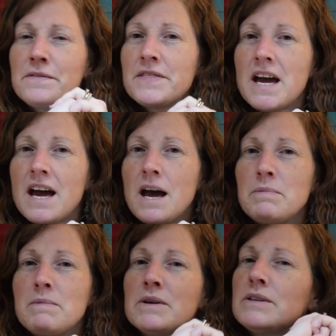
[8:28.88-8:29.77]
that
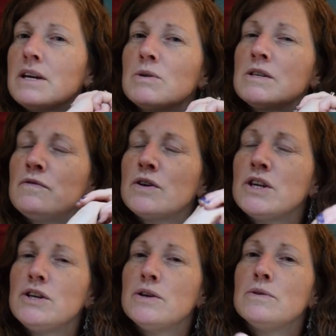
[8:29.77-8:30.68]
happy birthday was for
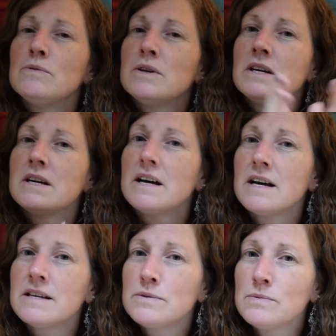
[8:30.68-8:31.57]
you
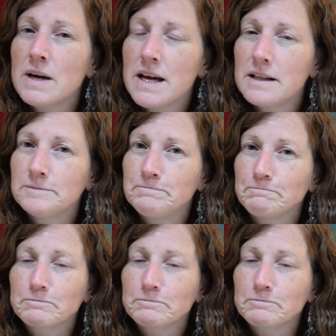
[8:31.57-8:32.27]
as well.